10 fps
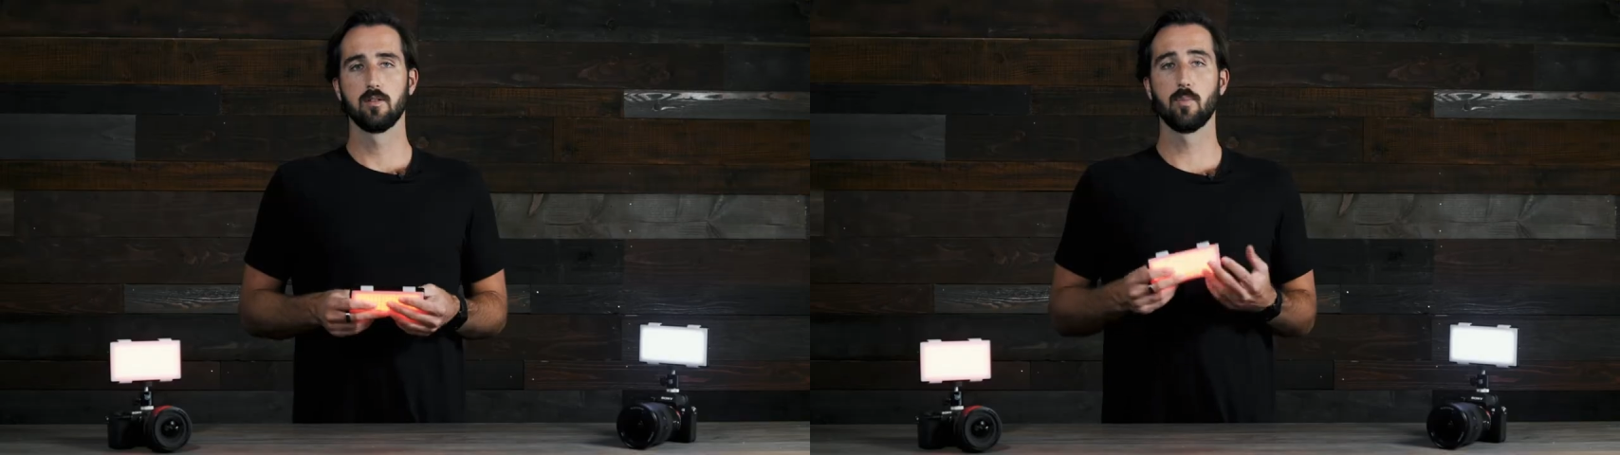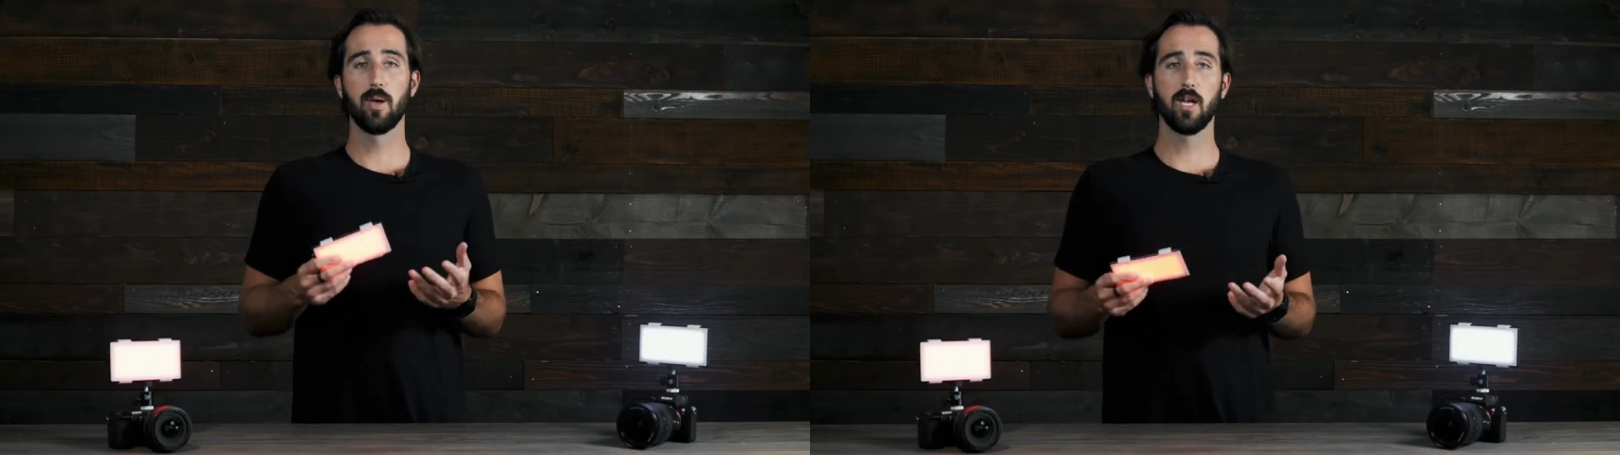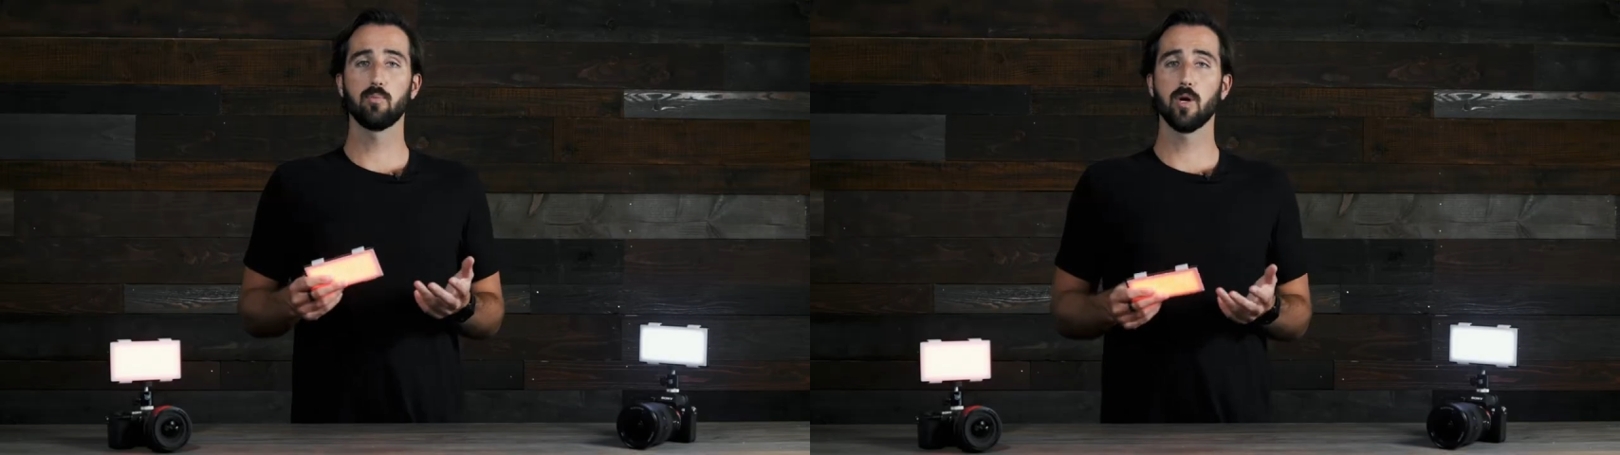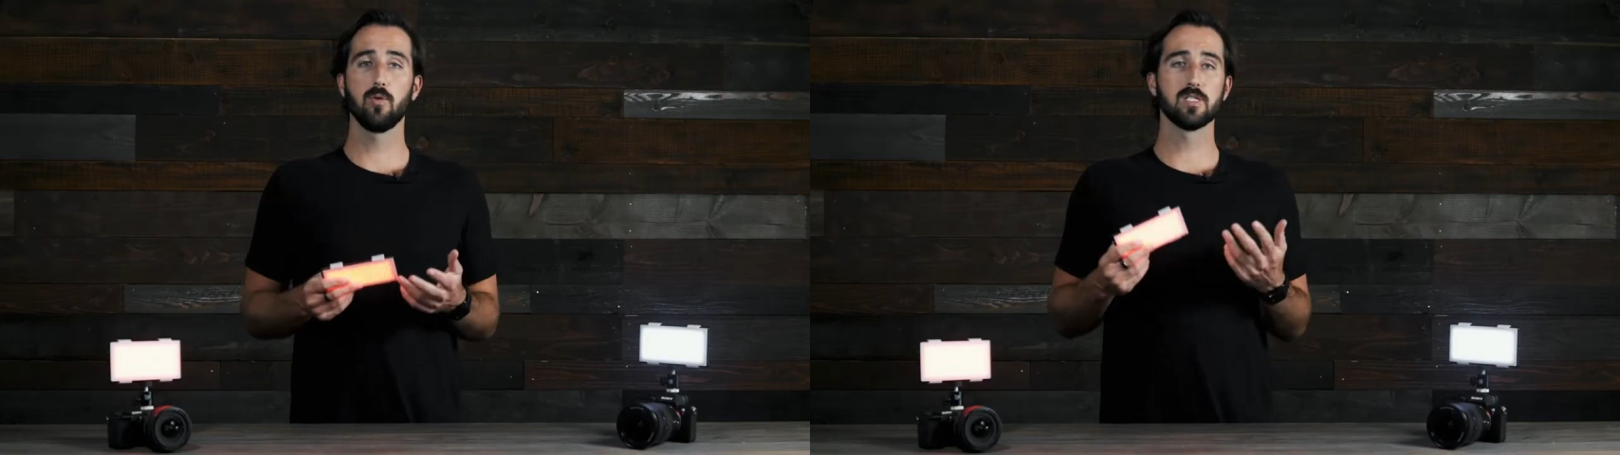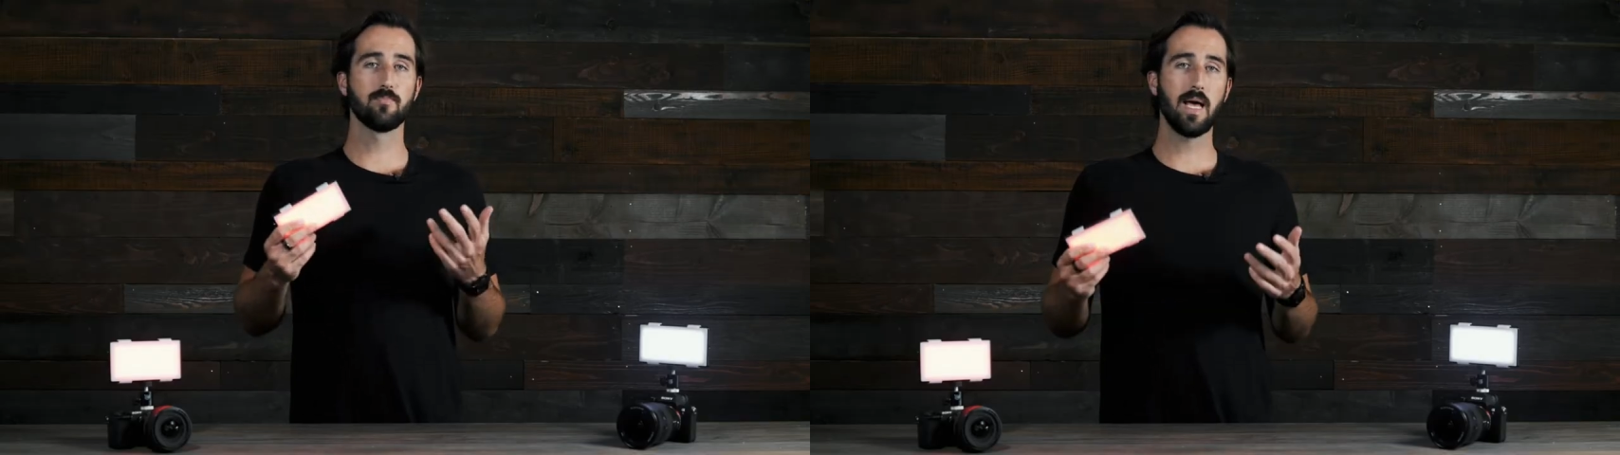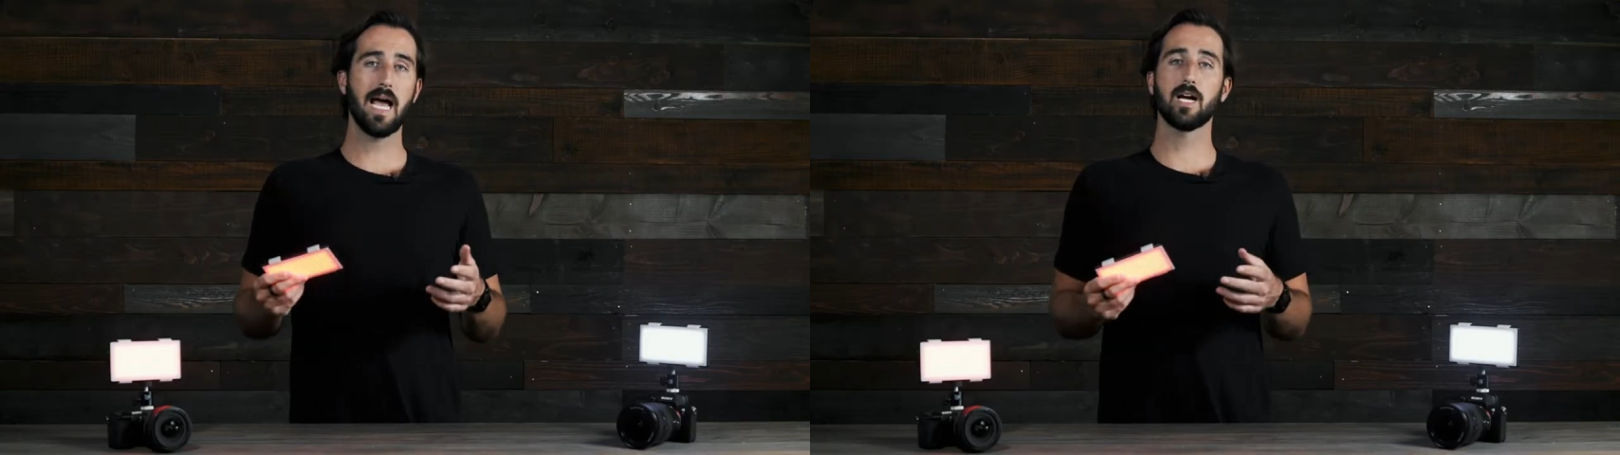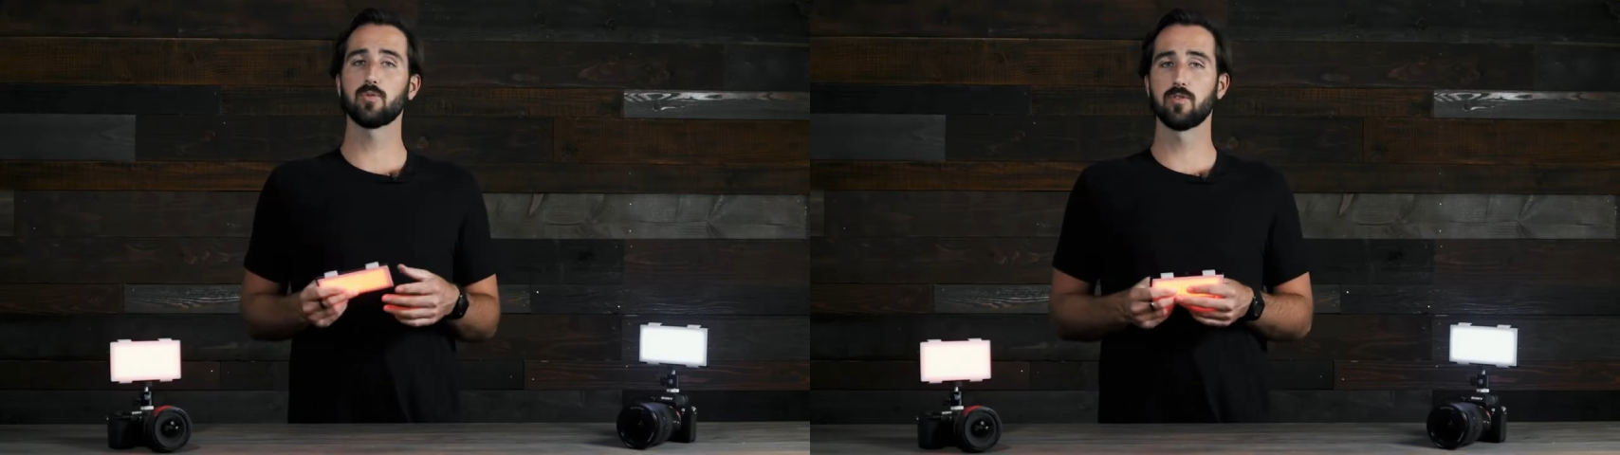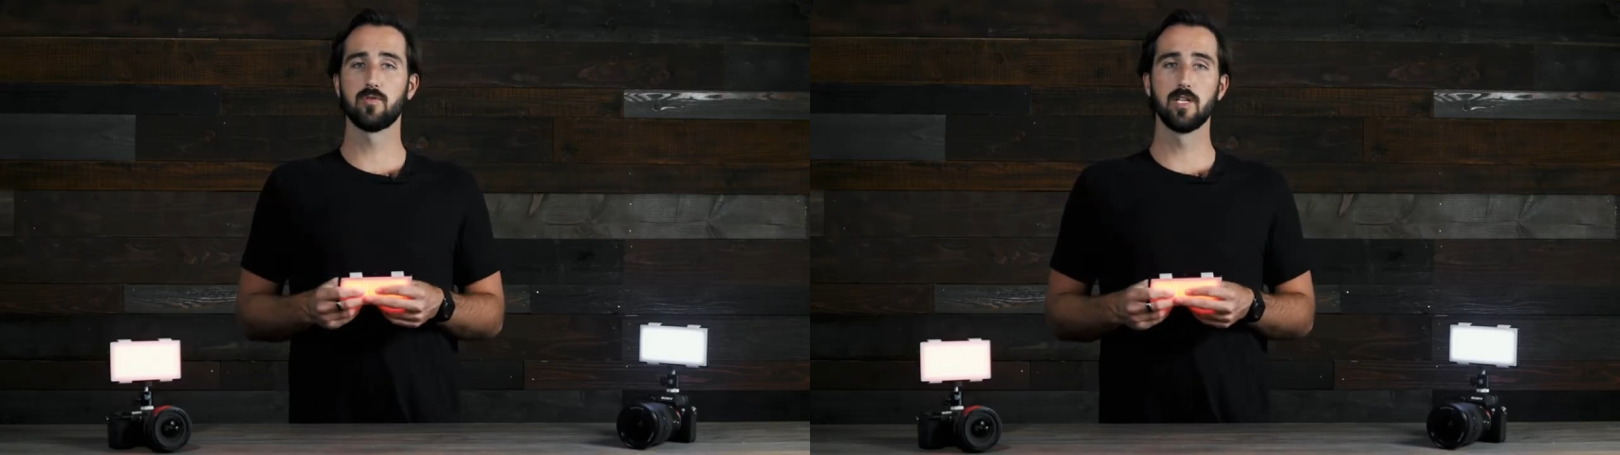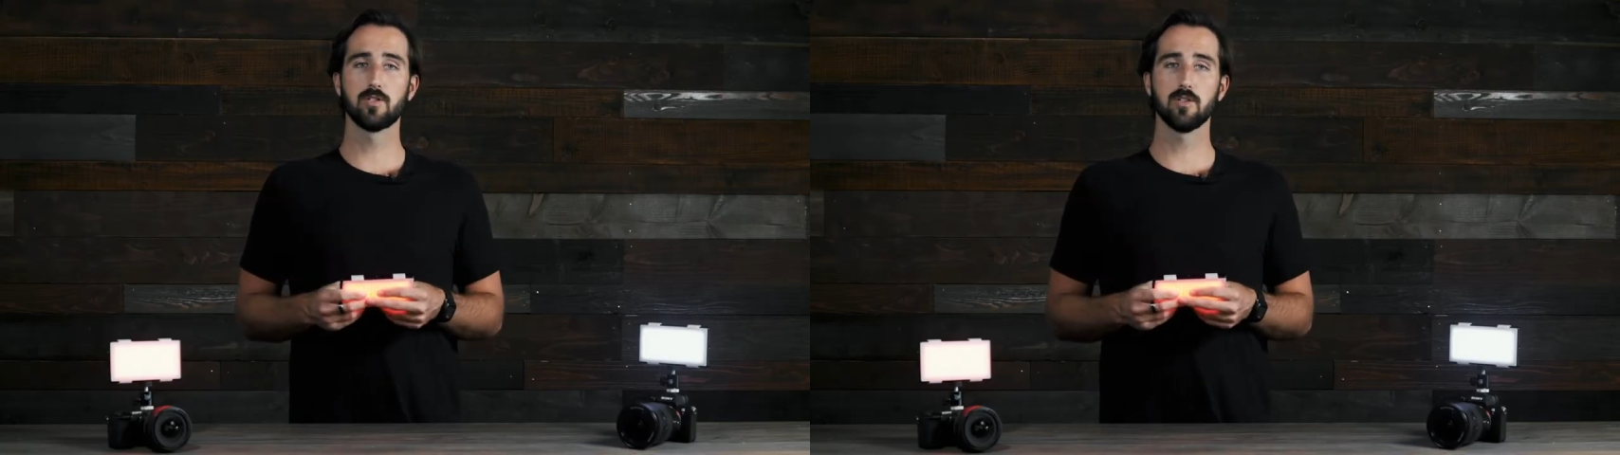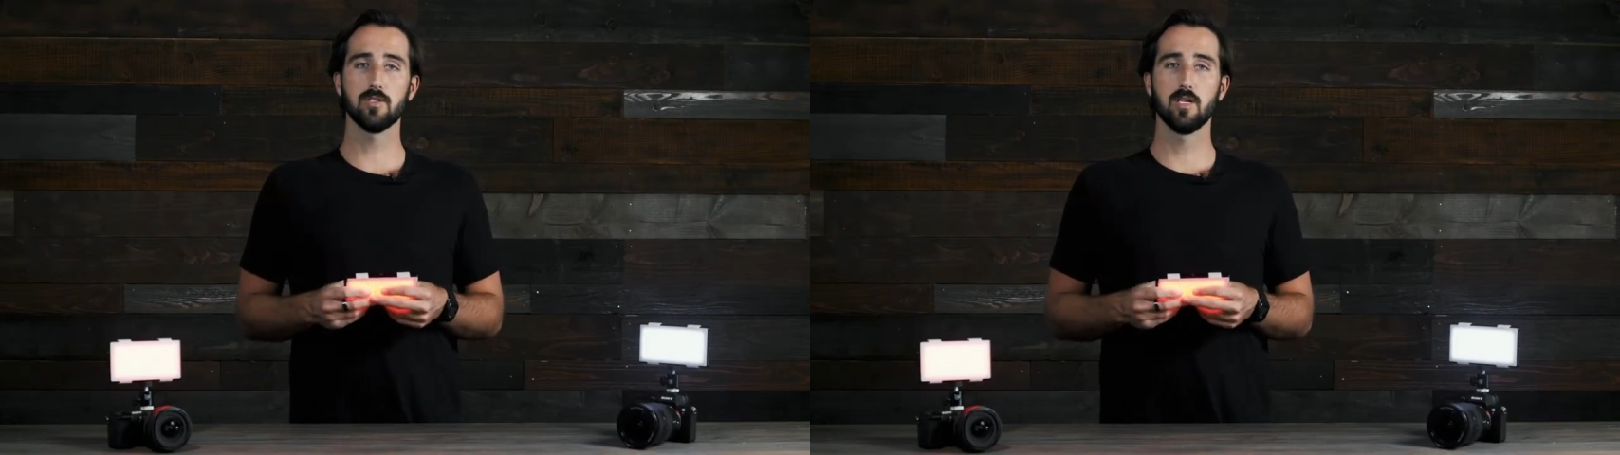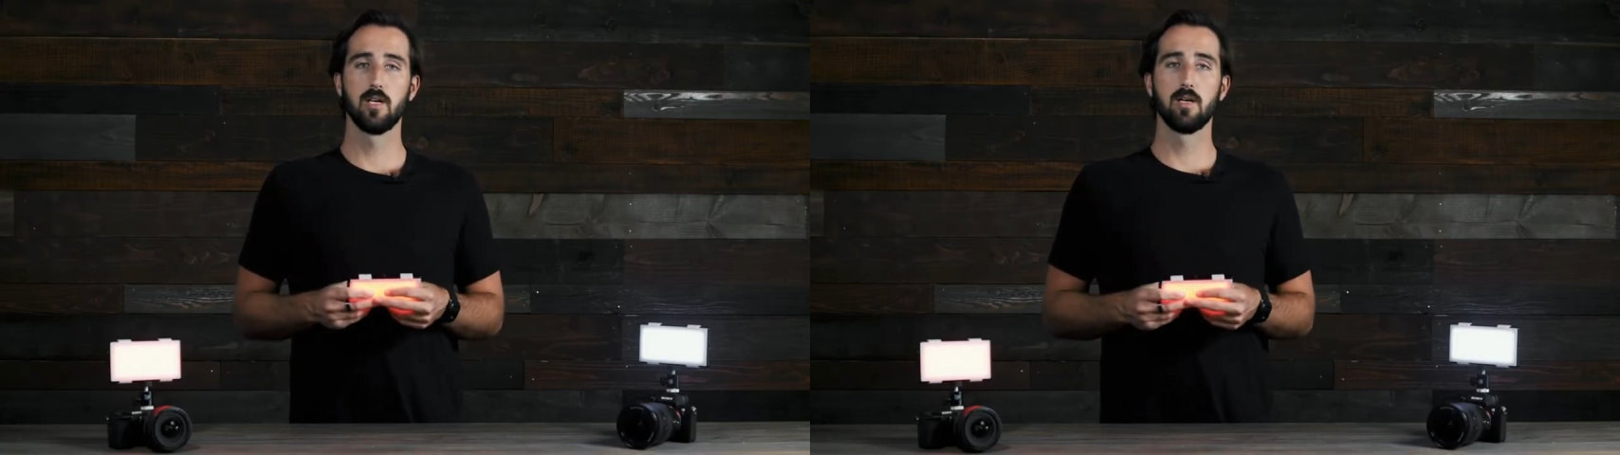The Panel Pro is packed with features,